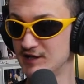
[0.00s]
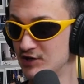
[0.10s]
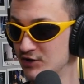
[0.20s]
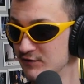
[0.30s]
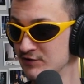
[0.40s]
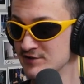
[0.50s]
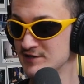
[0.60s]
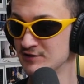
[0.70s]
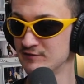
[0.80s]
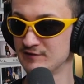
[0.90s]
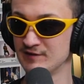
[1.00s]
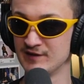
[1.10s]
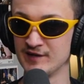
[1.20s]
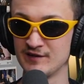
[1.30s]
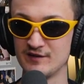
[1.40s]
take care for yourself, and
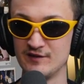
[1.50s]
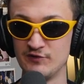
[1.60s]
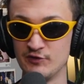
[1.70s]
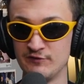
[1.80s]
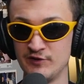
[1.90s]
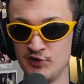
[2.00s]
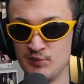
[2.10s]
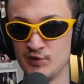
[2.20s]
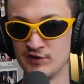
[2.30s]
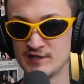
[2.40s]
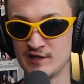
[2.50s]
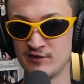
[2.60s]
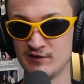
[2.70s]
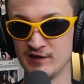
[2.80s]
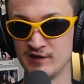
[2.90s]
like if you're feeling burnt
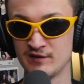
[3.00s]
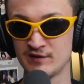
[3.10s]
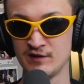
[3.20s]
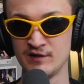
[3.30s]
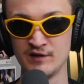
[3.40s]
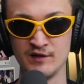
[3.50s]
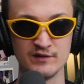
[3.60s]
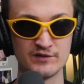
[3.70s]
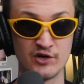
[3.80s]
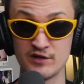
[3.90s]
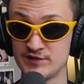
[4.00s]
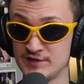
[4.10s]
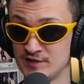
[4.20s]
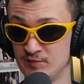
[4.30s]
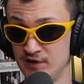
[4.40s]
out, like talk
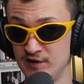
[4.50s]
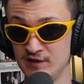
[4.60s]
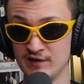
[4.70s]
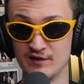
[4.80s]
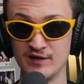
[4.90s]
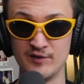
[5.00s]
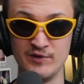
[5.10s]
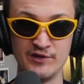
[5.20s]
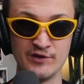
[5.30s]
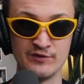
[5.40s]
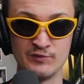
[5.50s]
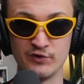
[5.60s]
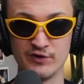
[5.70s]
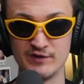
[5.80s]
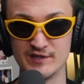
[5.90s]
to somebody, like let it be known
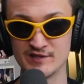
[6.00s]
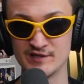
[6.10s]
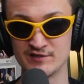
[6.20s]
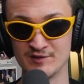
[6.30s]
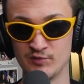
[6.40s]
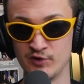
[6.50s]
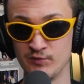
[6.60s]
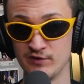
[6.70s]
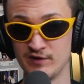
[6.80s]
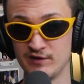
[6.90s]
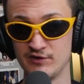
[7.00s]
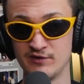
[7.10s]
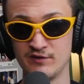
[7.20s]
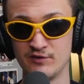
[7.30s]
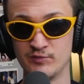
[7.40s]
where it doesn't get to the point where like
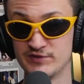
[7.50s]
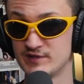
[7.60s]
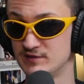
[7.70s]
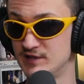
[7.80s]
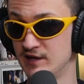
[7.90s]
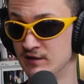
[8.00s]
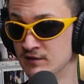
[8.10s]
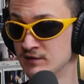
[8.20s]
you're almost dead.